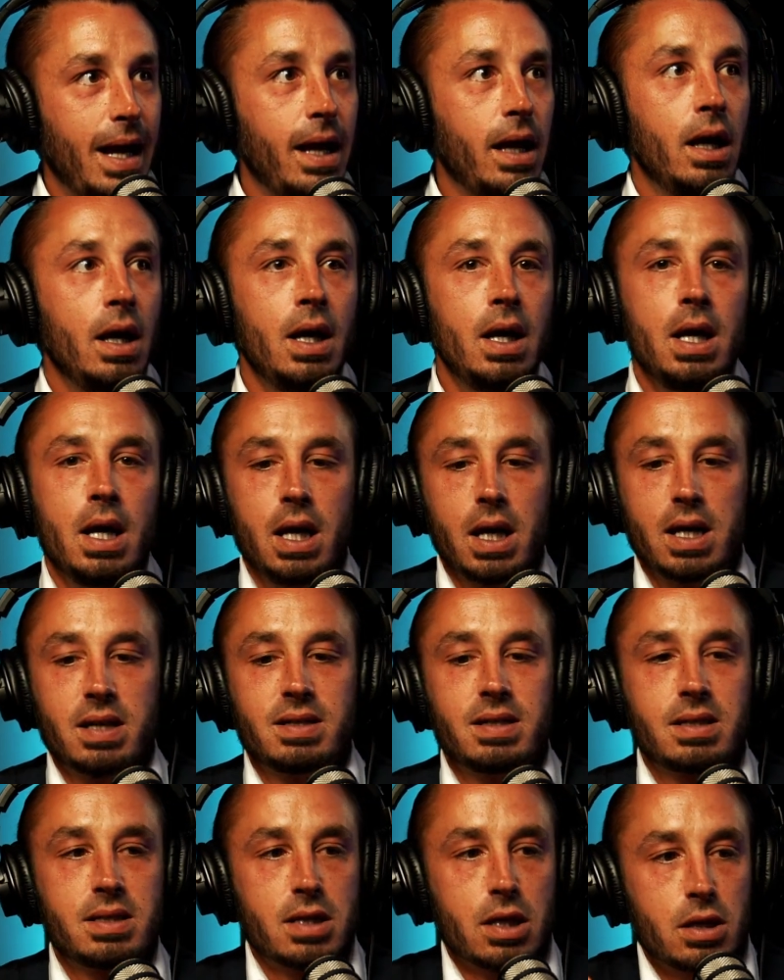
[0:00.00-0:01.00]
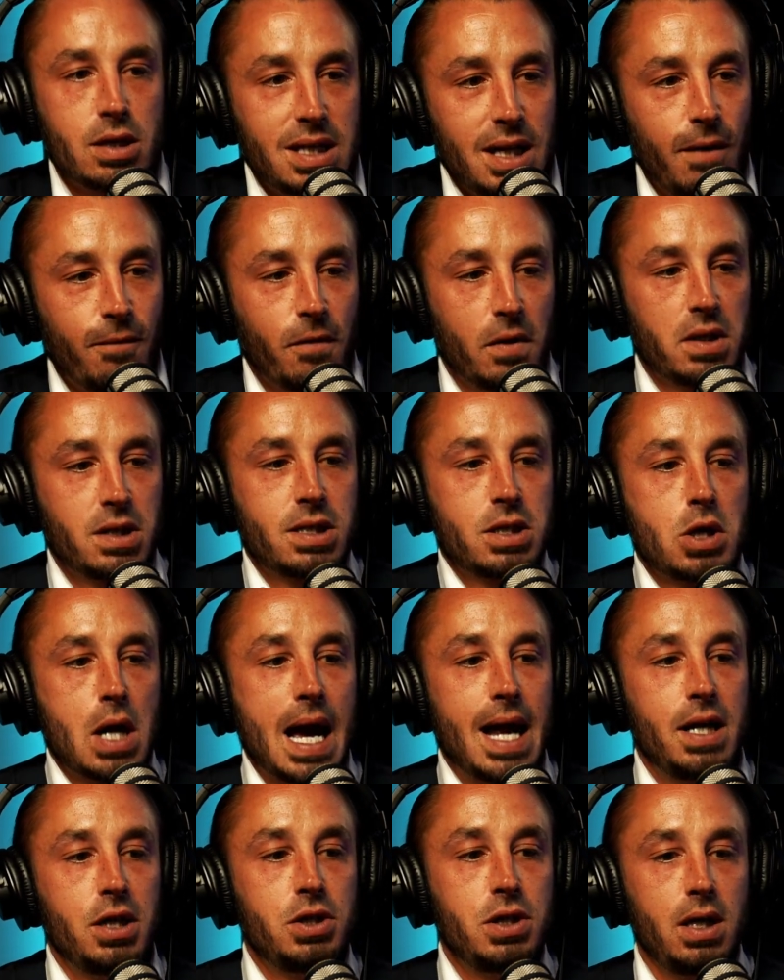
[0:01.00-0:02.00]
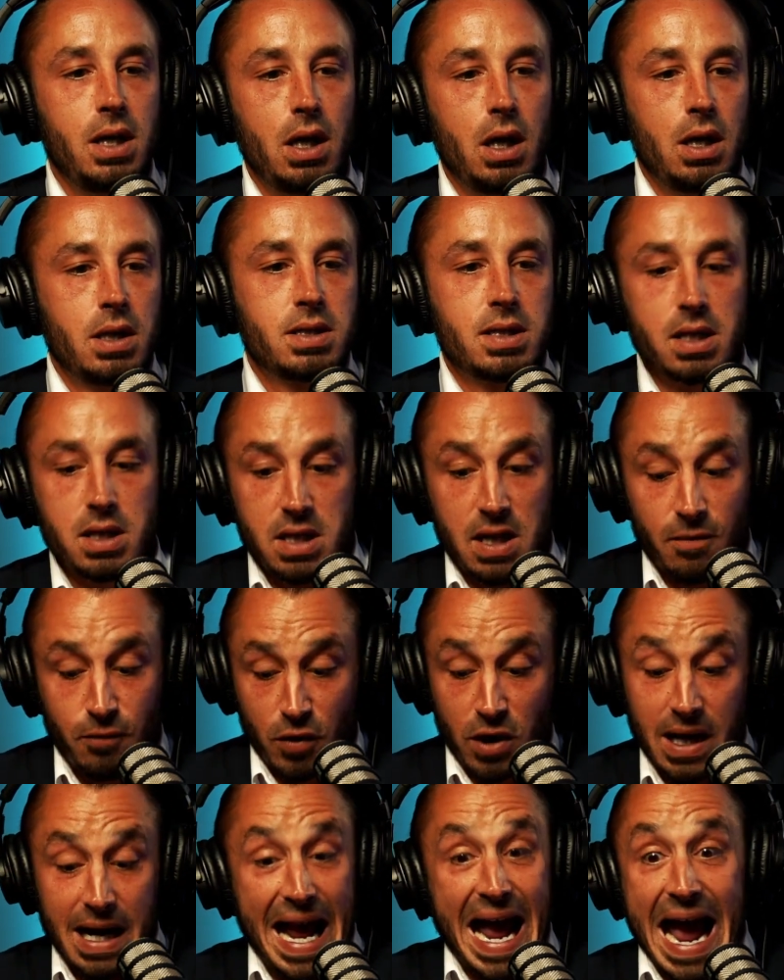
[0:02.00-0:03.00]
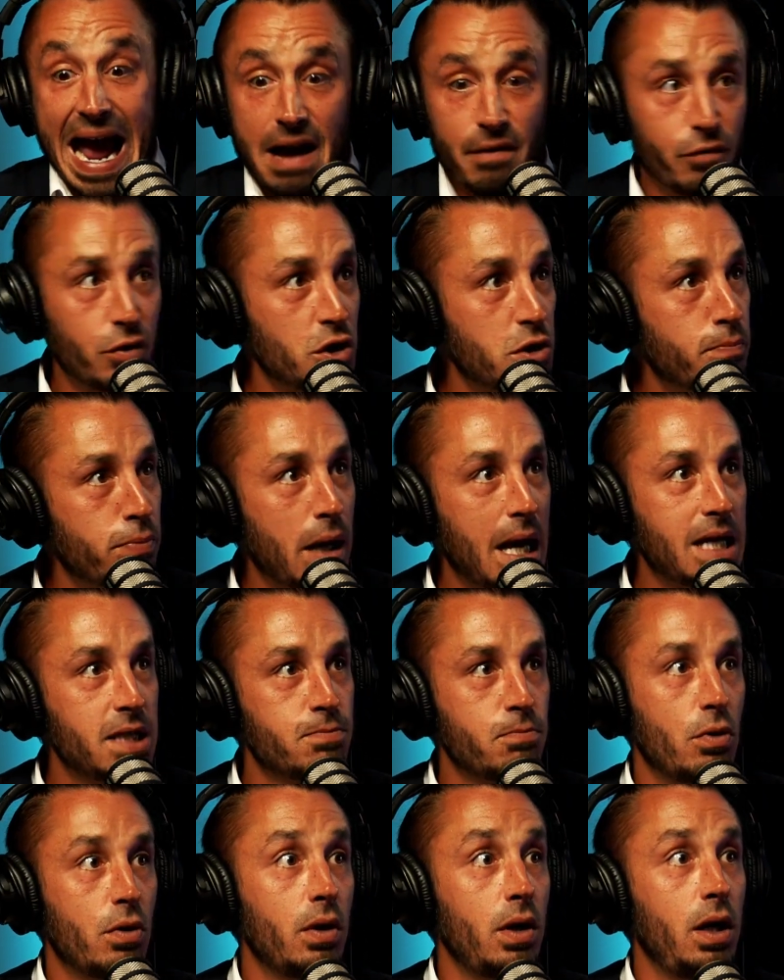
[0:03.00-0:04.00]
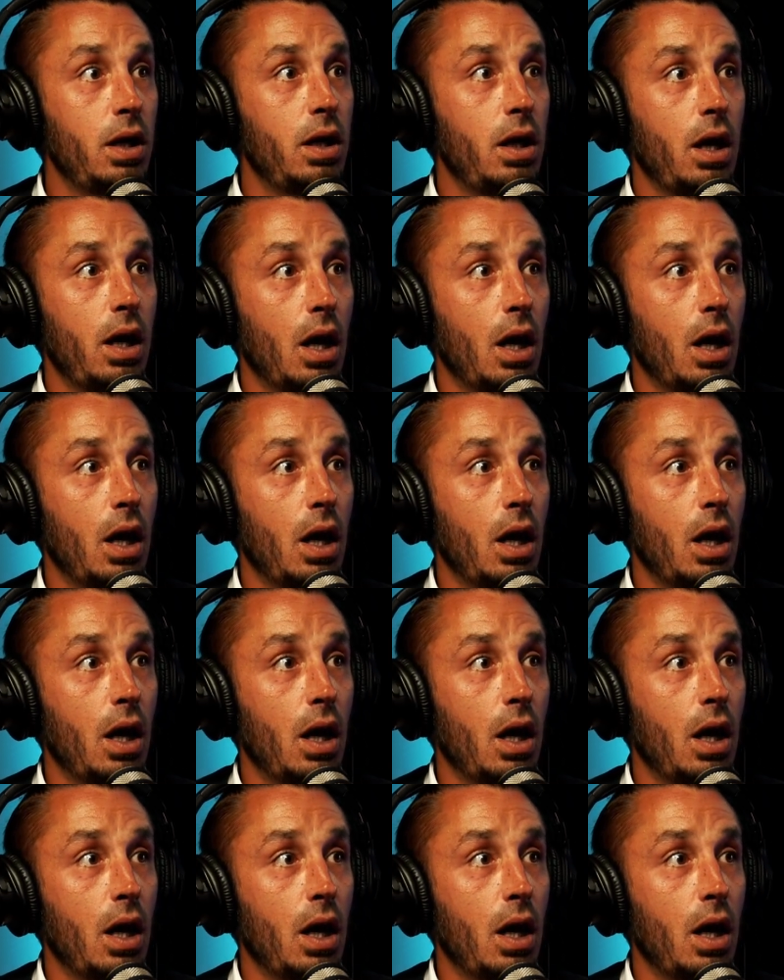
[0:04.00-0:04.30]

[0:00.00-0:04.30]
Exactly. Because it's a different strategy and it's a different average price point.